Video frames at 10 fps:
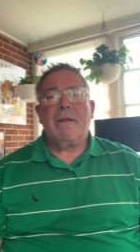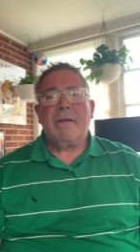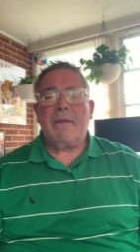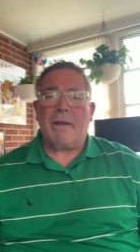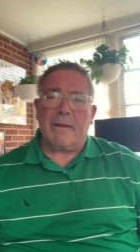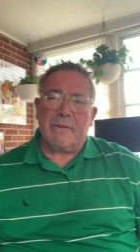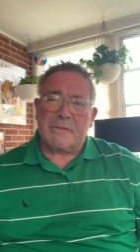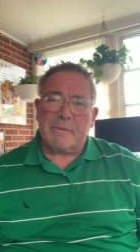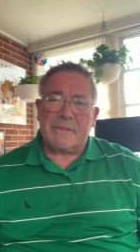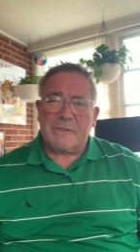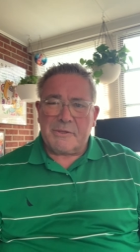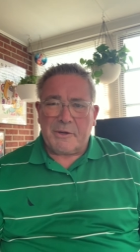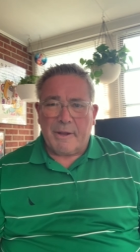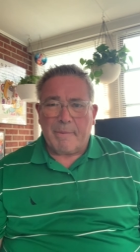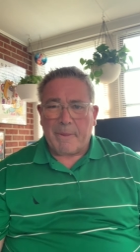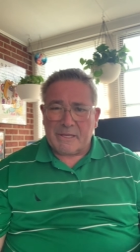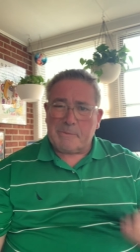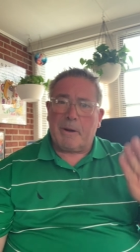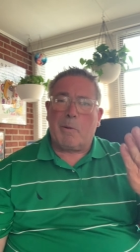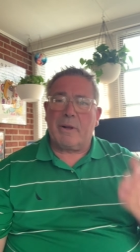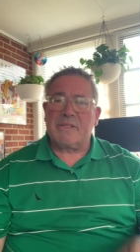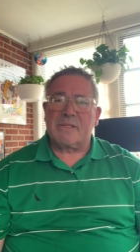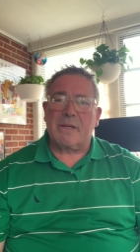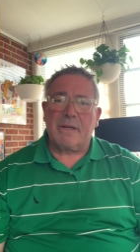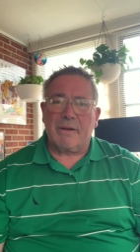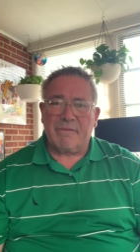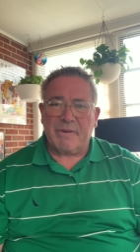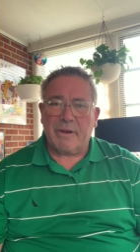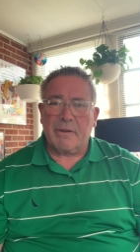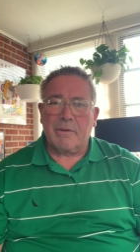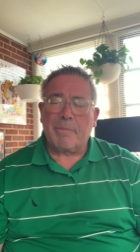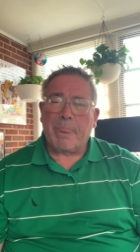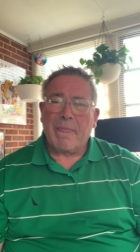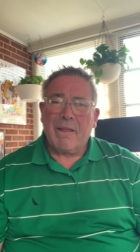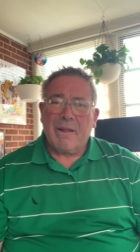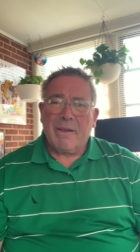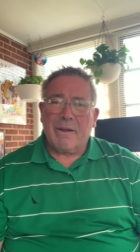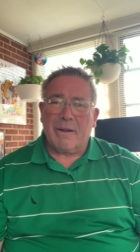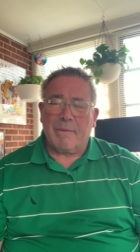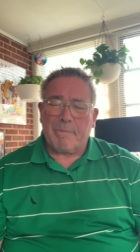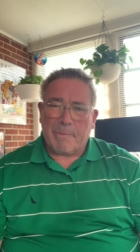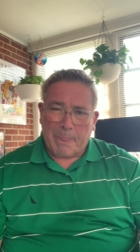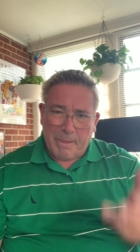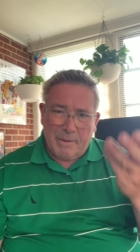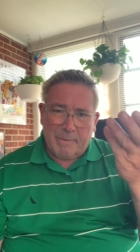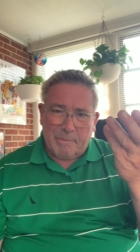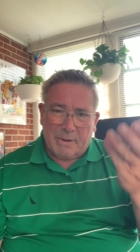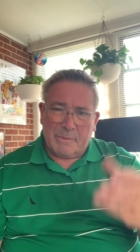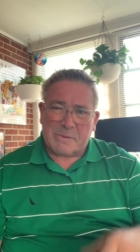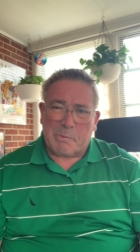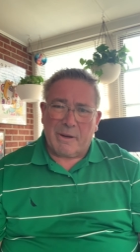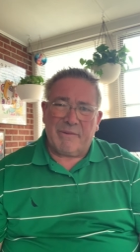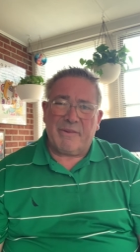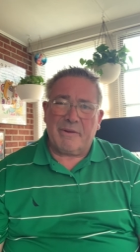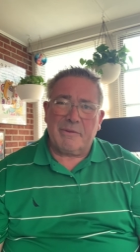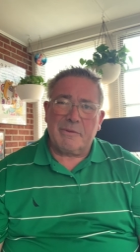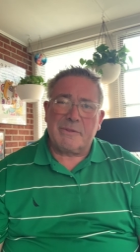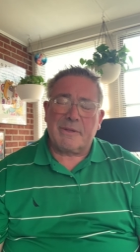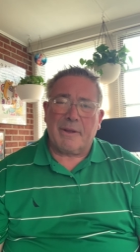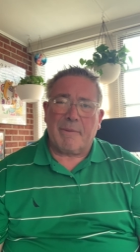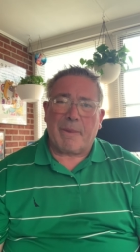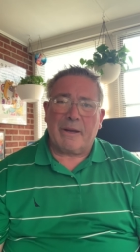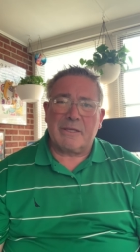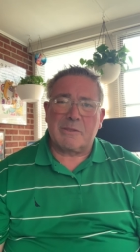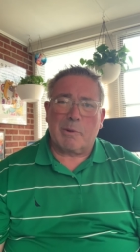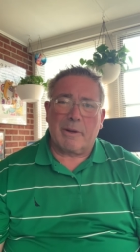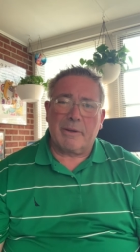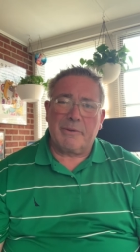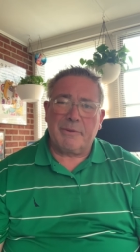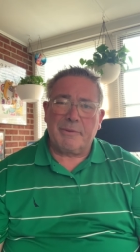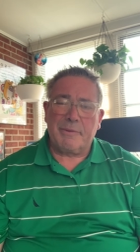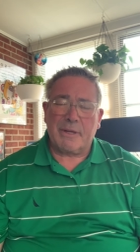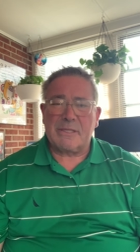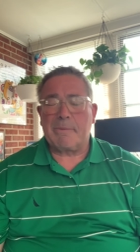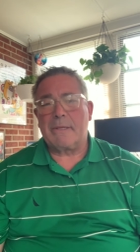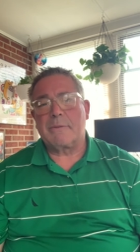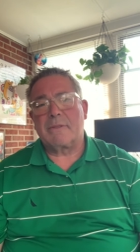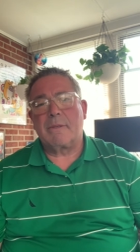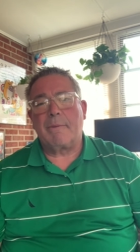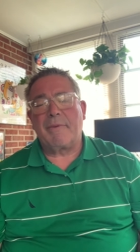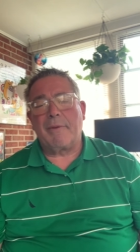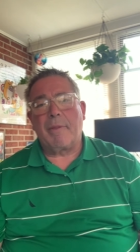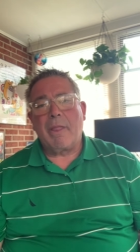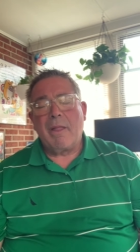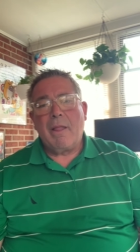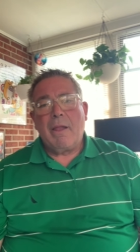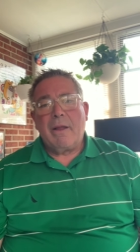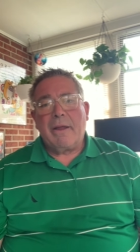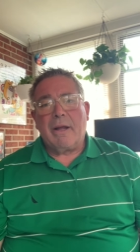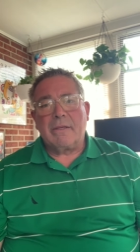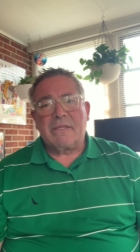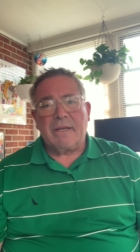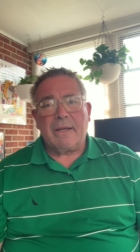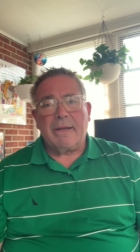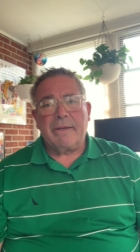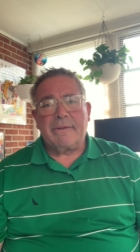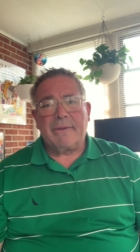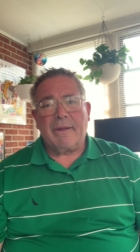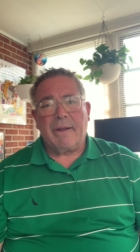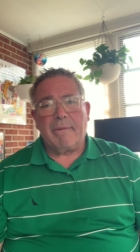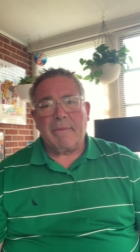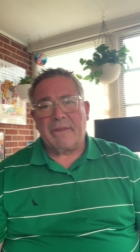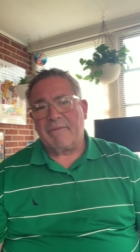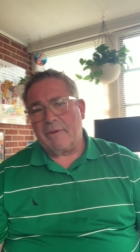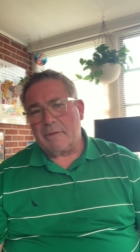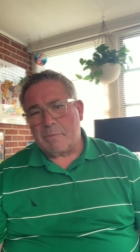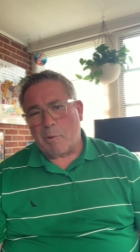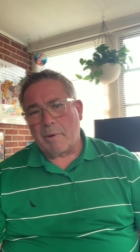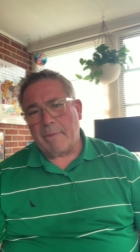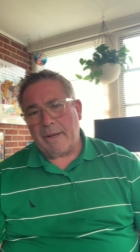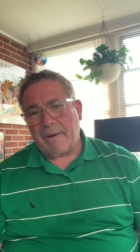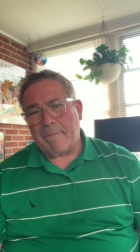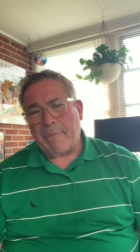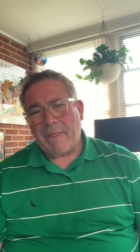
Yeah, hi, this message. Um, it's been a while since I did a video. Um, my name is Brad Van Hoos. Um, I just wanted to touch base with some of you uh, tonight um, at the village board meeting.